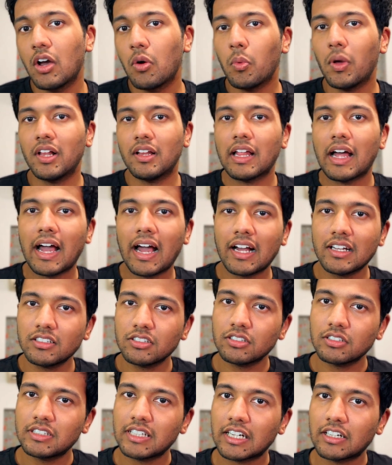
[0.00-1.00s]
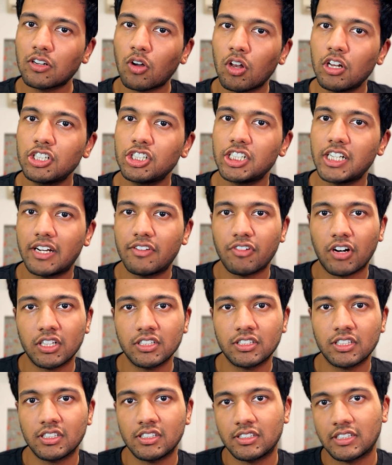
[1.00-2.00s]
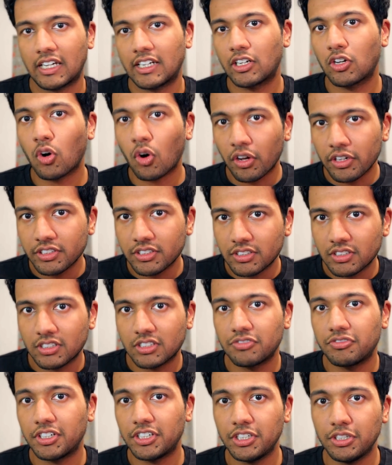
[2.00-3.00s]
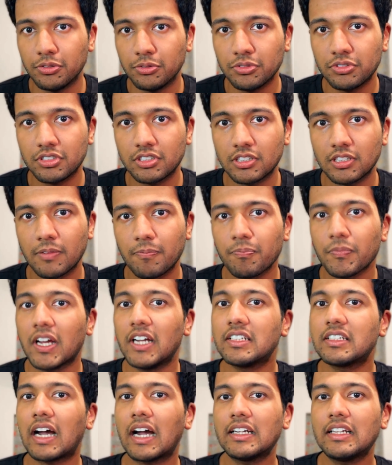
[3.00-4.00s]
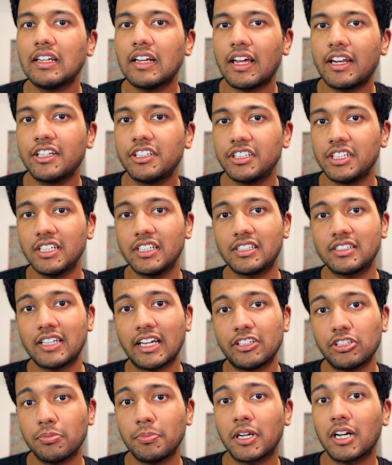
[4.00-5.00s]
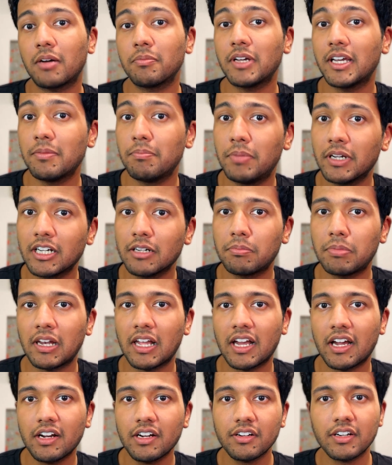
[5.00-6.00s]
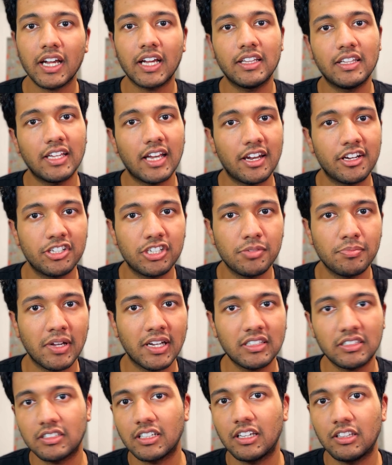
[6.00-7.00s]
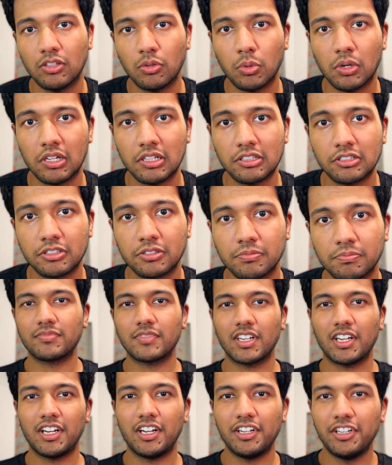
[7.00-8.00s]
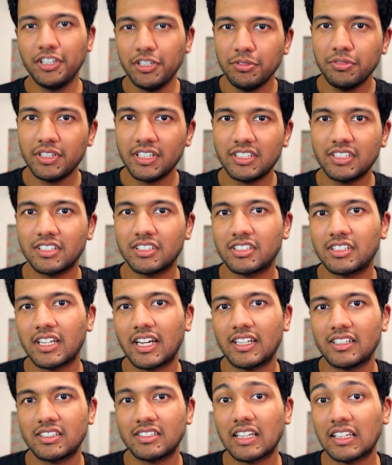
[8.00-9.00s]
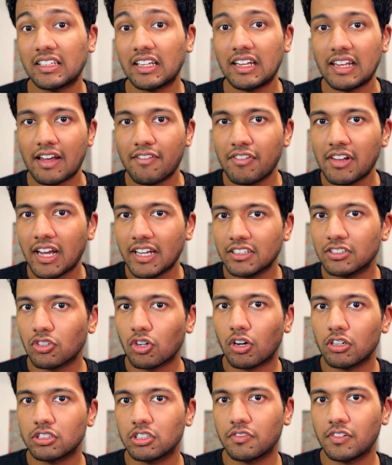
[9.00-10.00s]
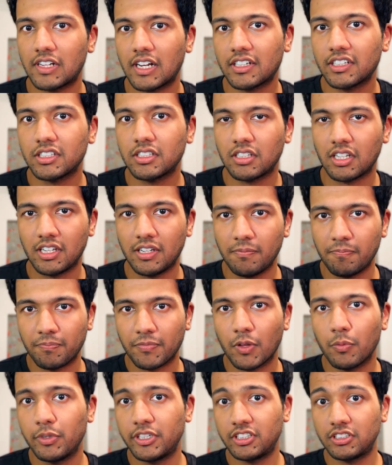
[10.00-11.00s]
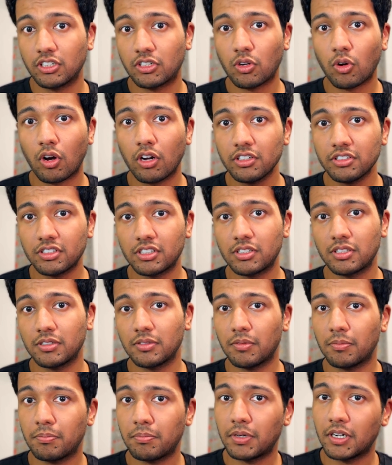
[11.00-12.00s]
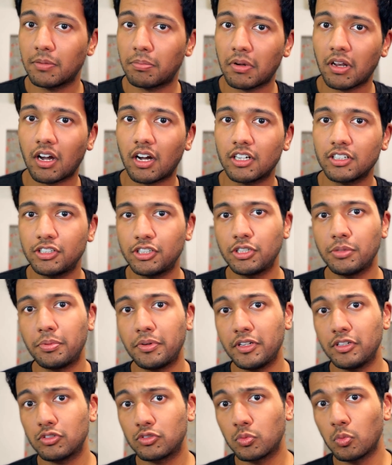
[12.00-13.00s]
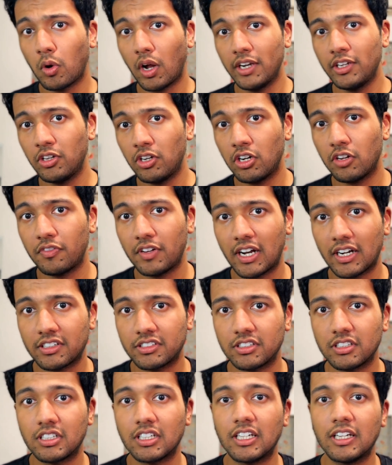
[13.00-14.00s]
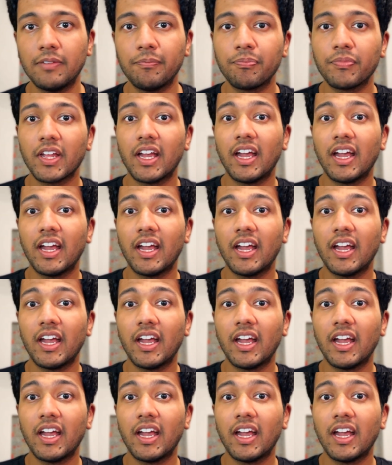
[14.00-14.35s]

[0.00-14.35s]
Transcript: Well, as technology advances and costs reduce, tidal energy is set to become a bigger player in the energy mix in the world. New research states that the levelized cost of electricity, which is a cost per plant to produce 1 unit of electricity,